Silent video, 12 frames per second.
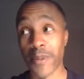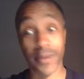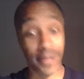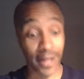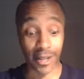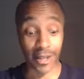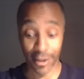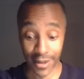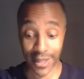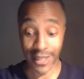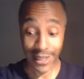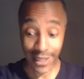look,
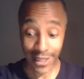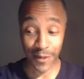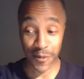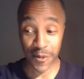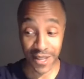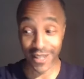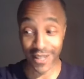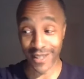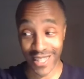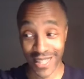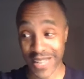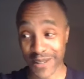listen to what this,
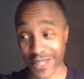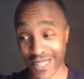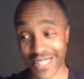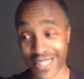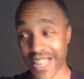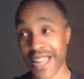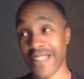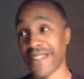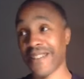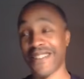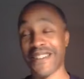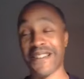you know, she's
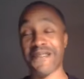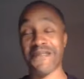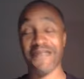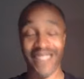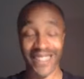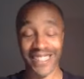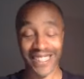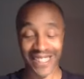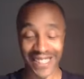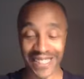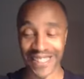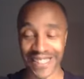saying, you know, listen,
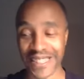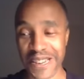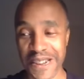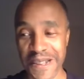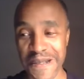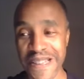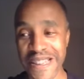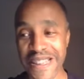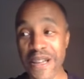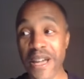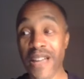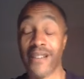you know,
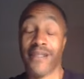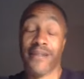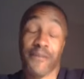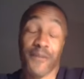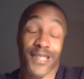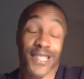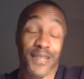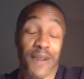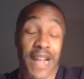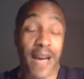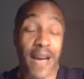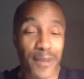we'll see what
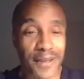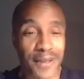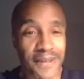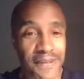happens.